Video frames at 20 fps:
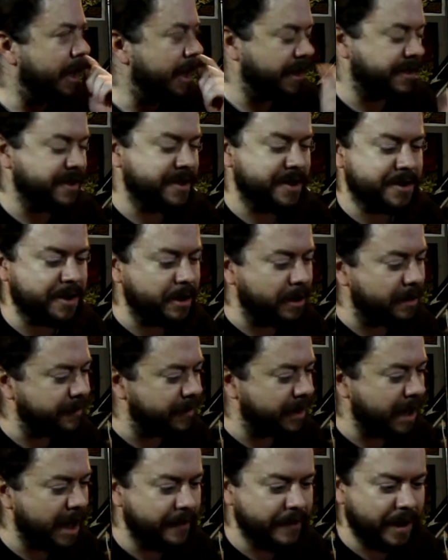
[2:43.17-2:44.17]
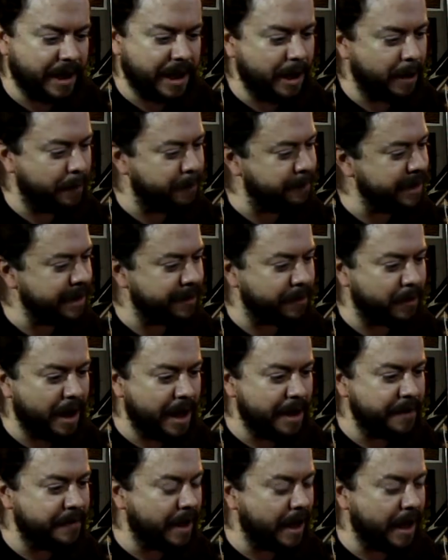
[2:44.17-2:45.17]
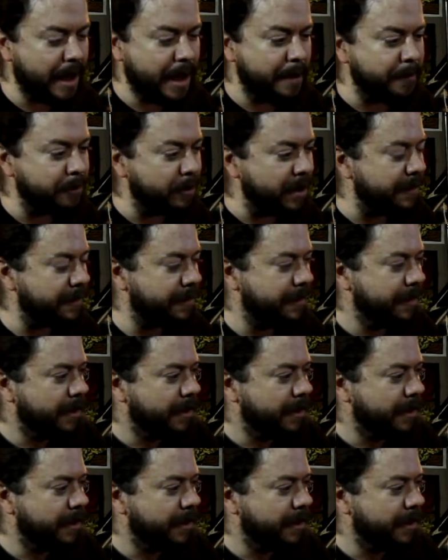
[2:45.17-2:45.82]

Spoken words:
I should just go for kind of like an upbeat ride vibe with